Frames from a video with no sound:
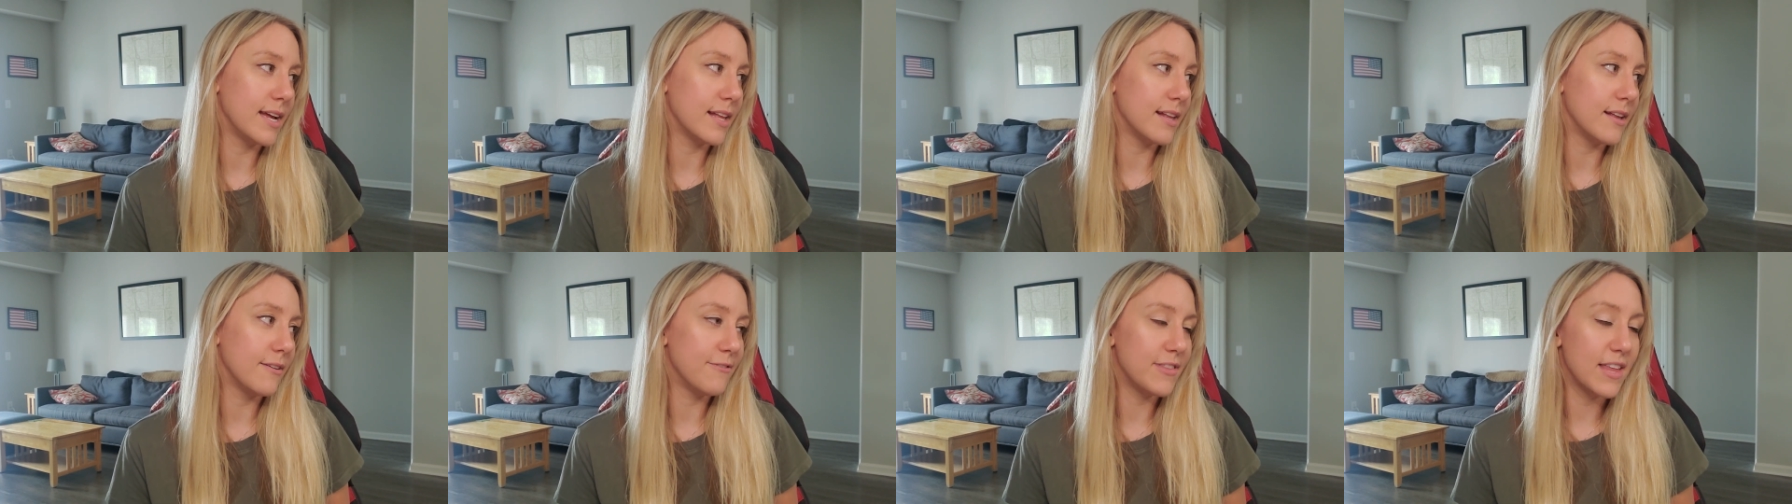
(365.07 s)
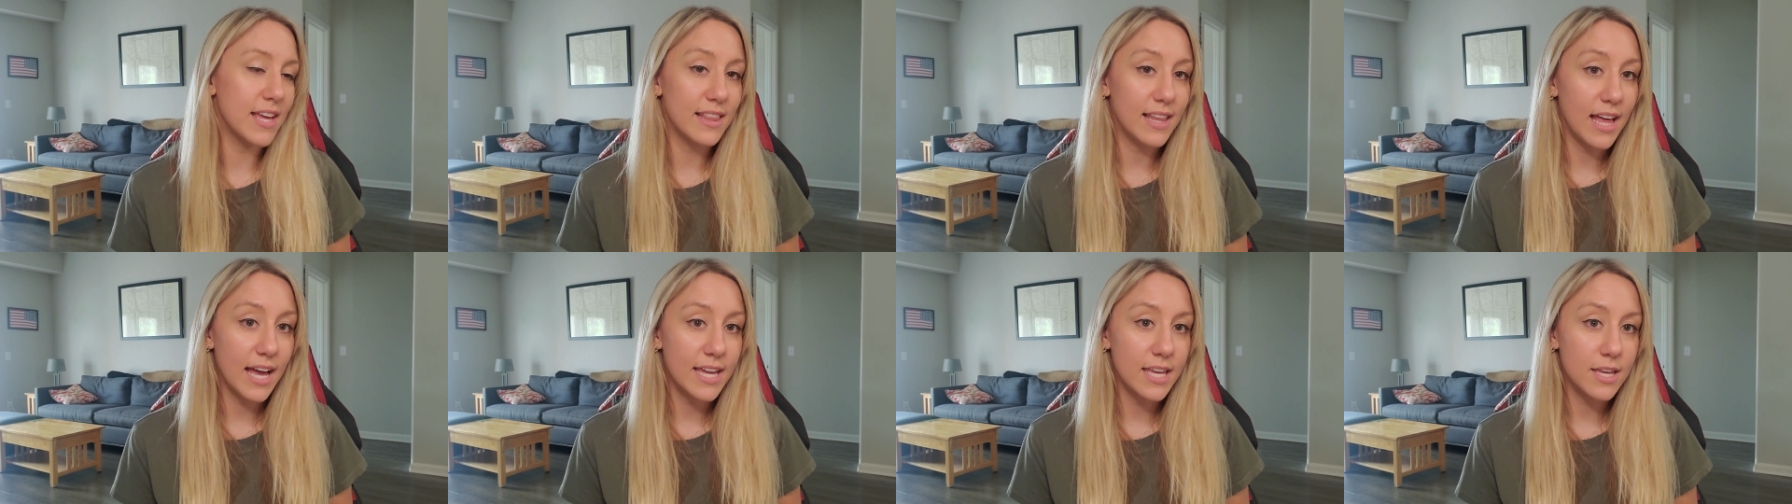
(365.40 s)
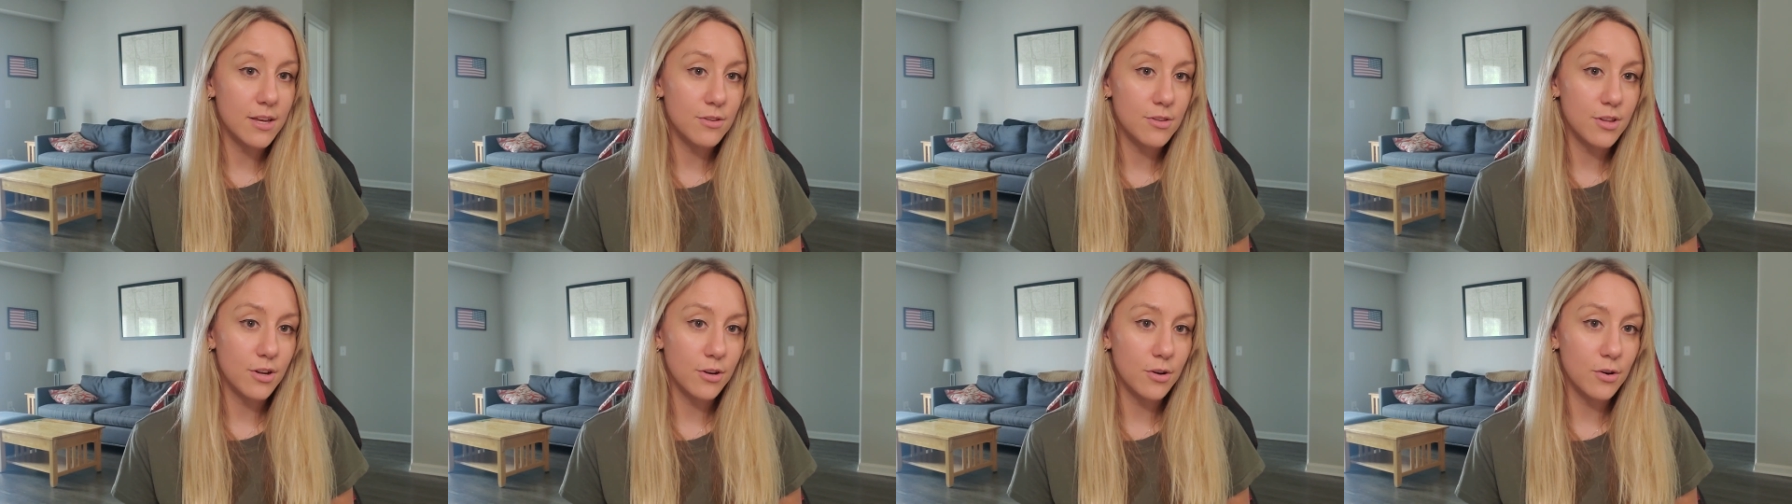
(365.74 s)
And if they like
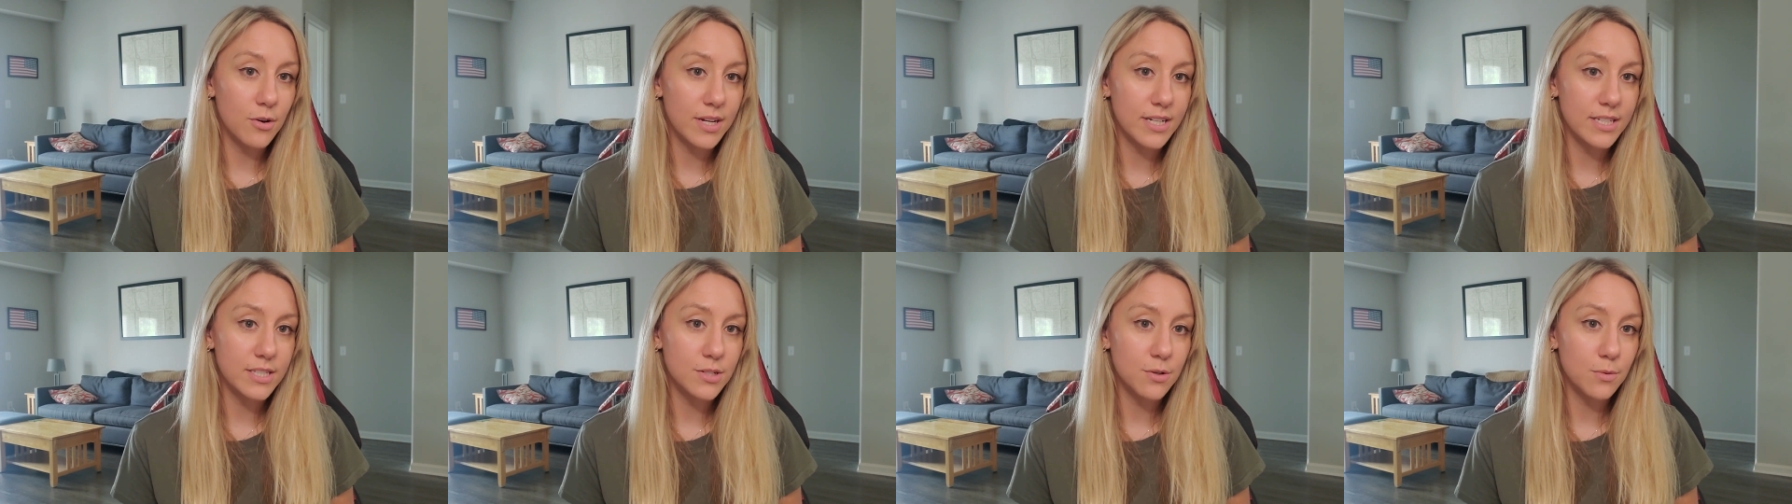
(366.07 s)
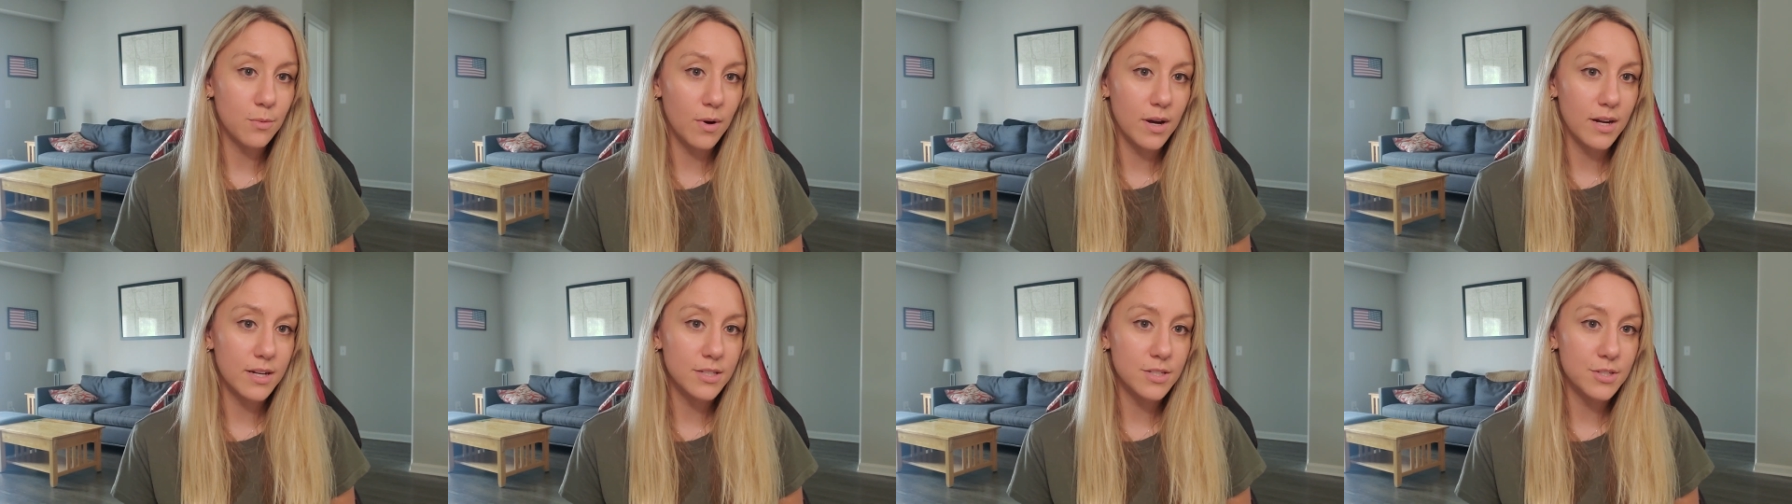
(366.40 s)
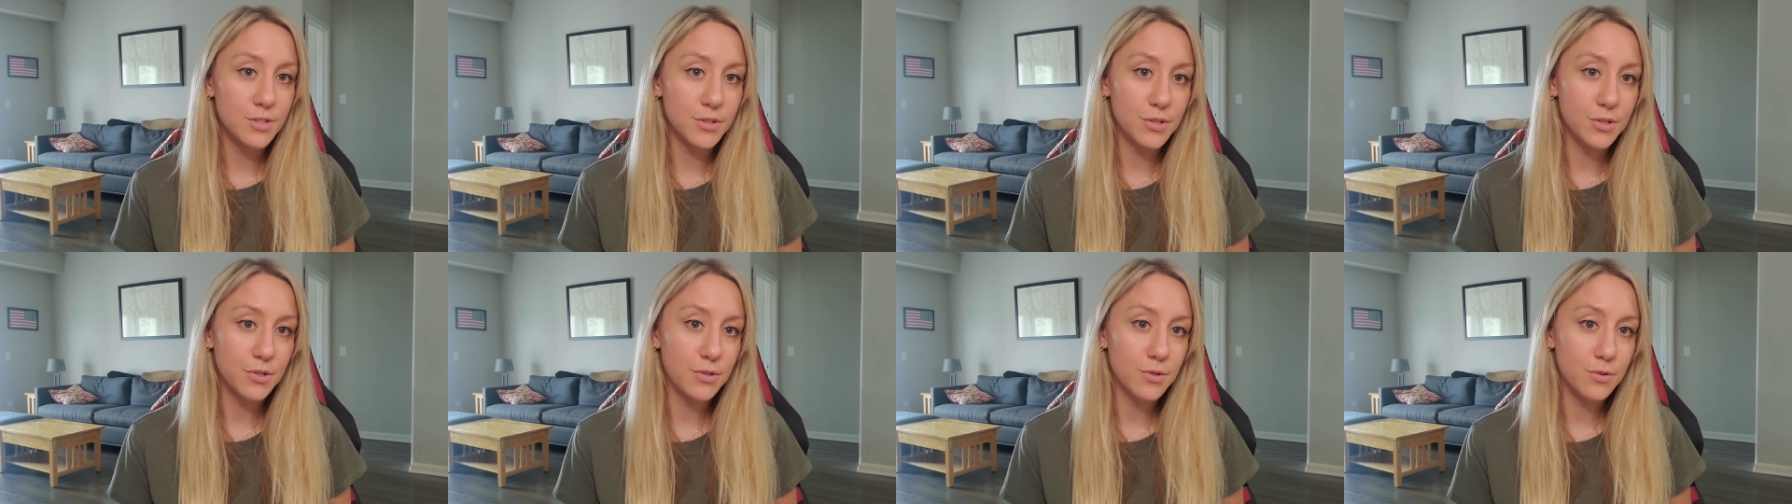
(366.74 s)
you, they're going to want
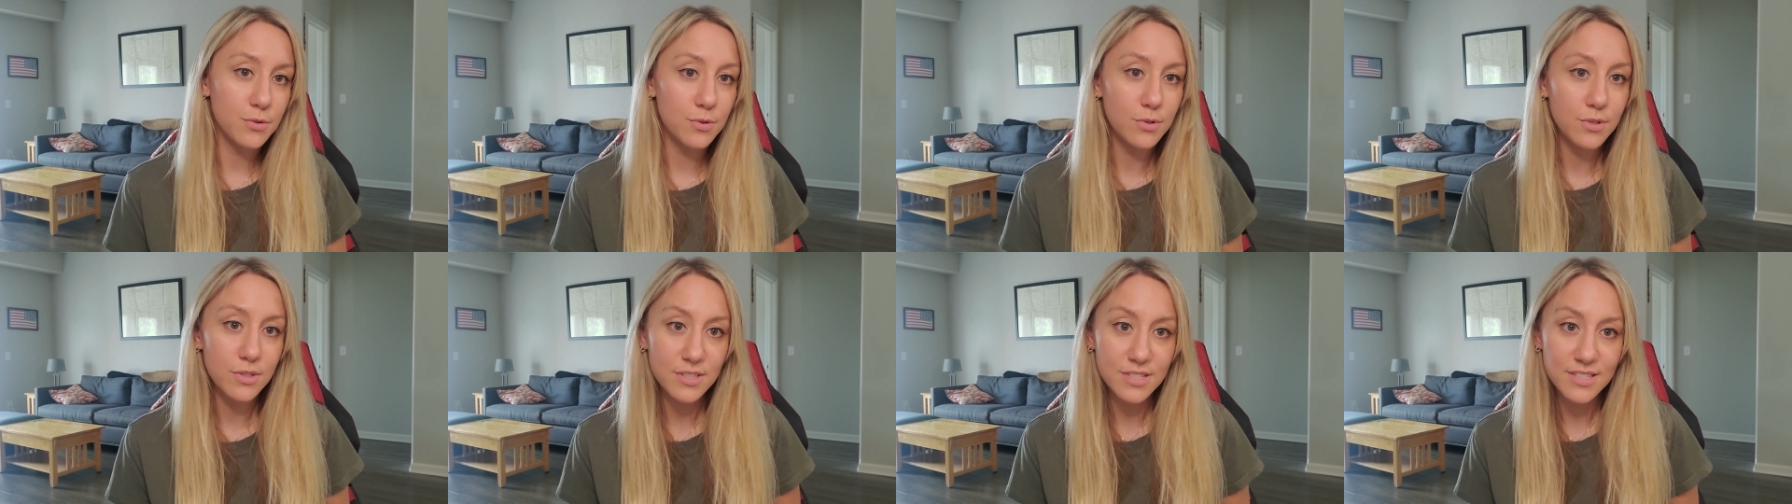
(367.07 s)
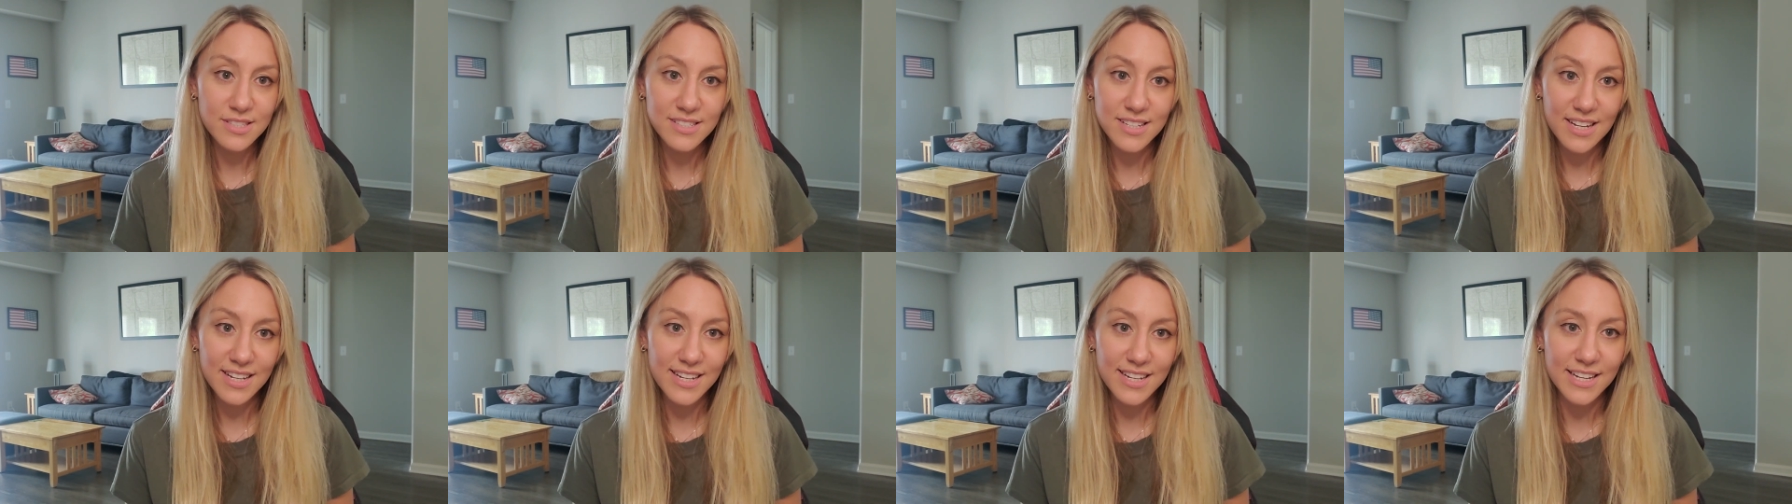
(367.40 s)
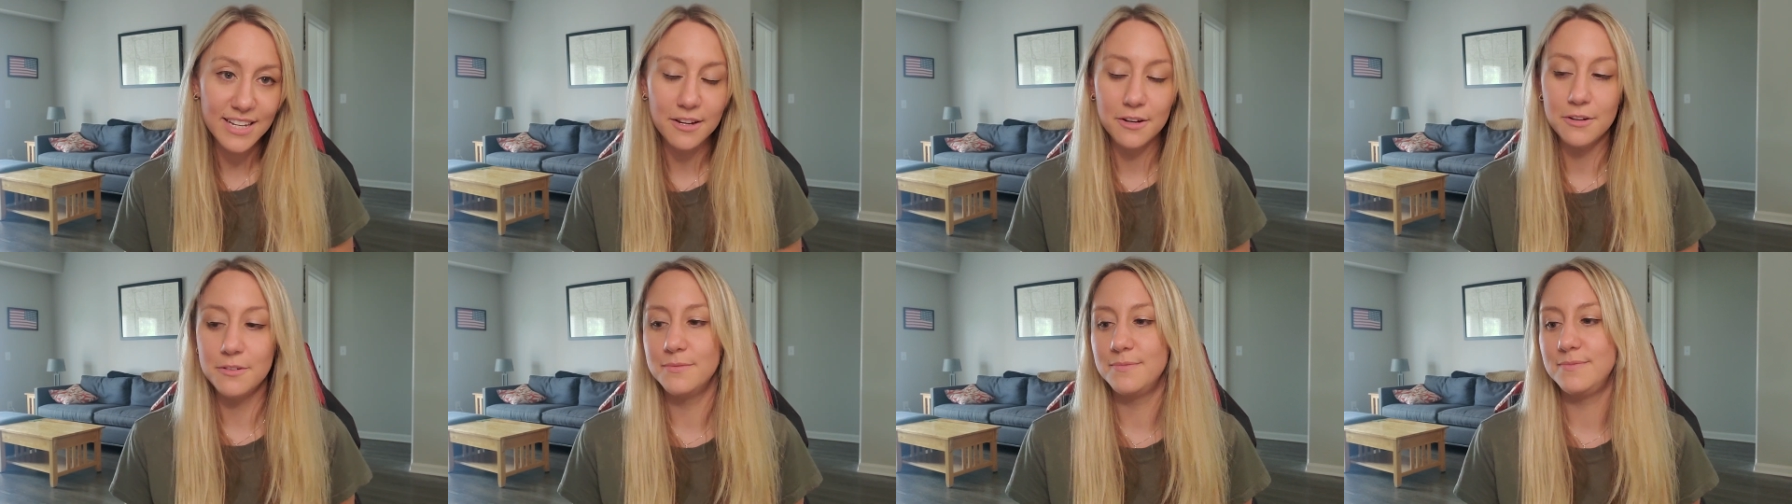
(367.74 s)
to study
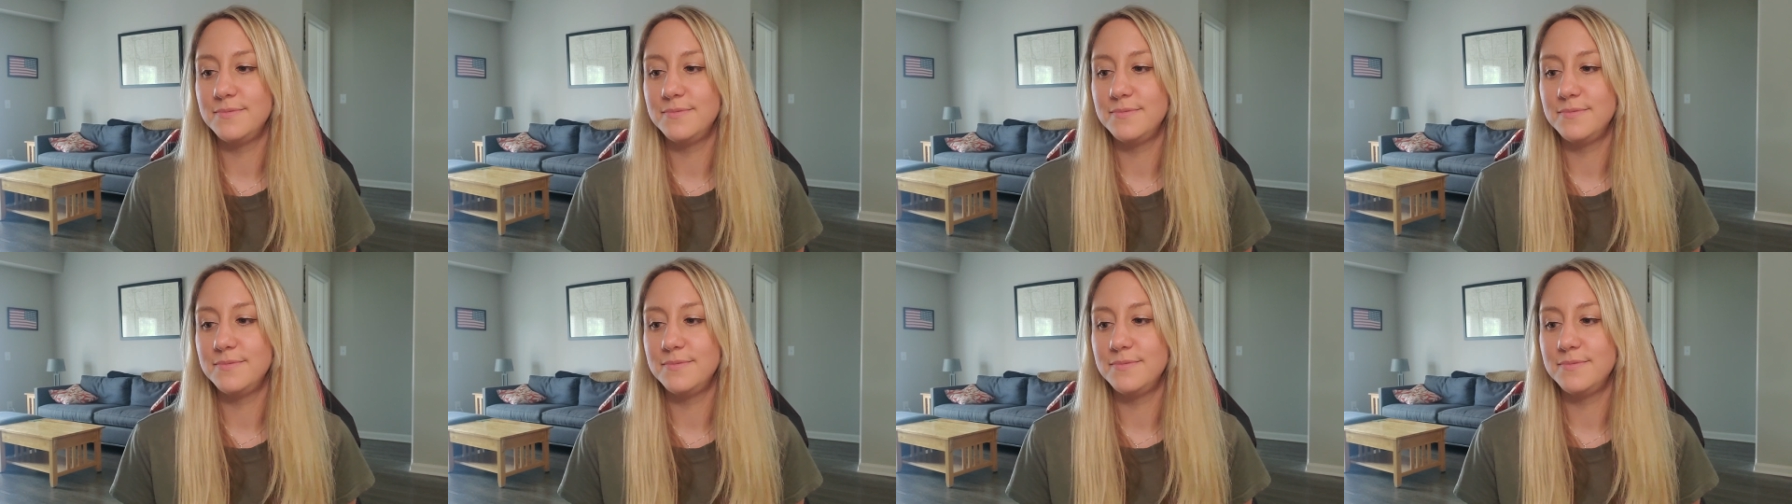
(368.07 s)
you.